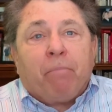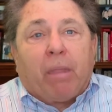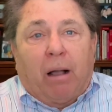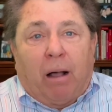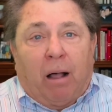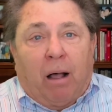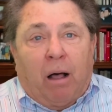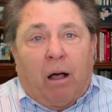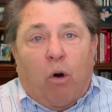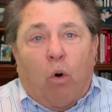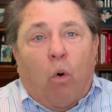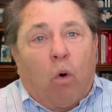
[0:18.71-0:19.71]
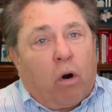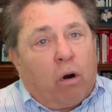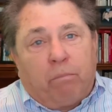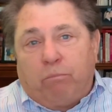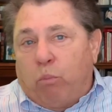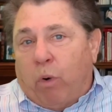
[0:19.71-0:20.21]

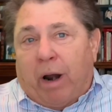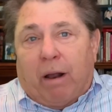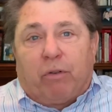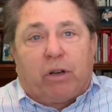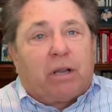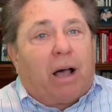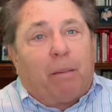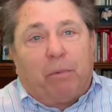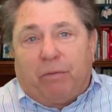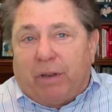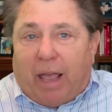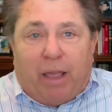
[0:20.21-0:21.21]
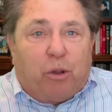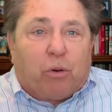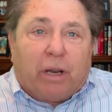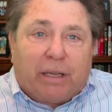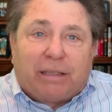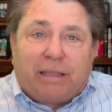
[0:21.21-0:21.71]
or whatever time of day you're
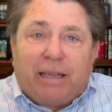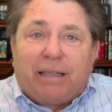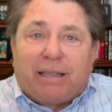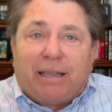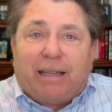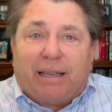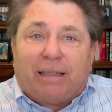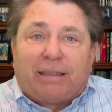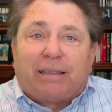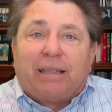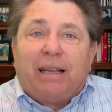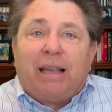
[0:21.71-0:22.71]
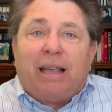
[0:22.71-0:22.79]
listening to this.